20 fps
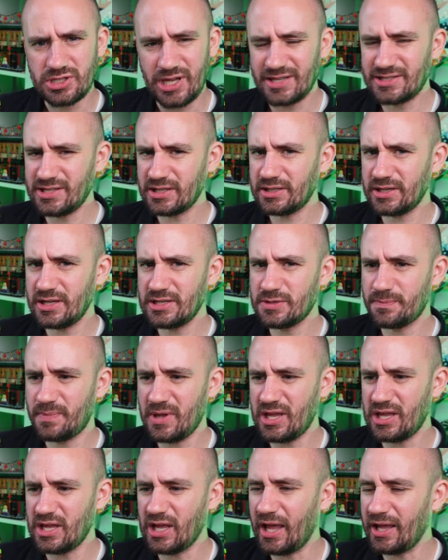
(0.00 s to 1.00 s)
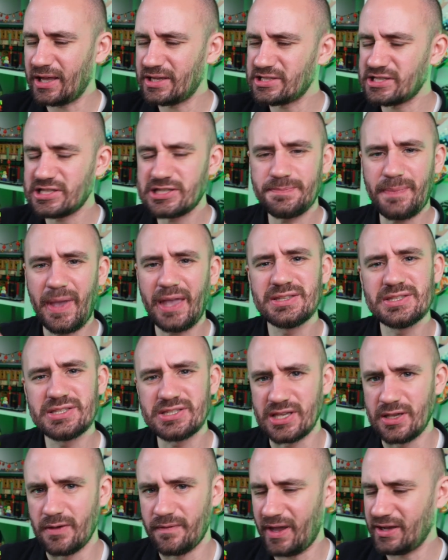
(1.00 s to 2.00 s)
It didn't need to be
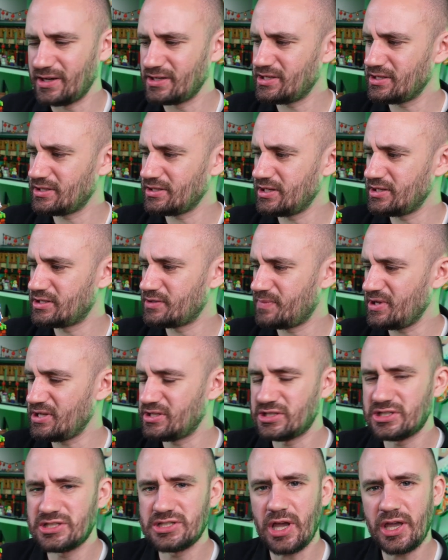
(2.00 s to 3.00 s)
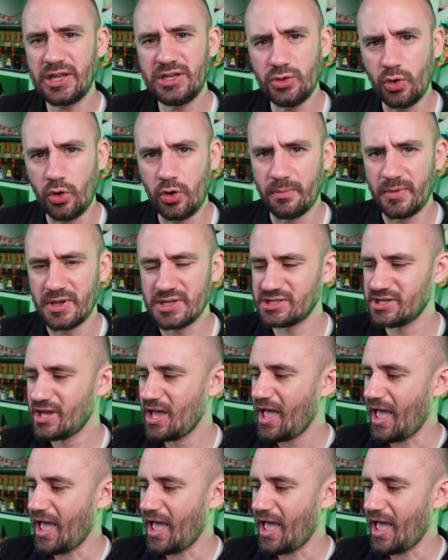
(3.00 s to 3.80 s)
expansive, and it didn't need to be ginormous.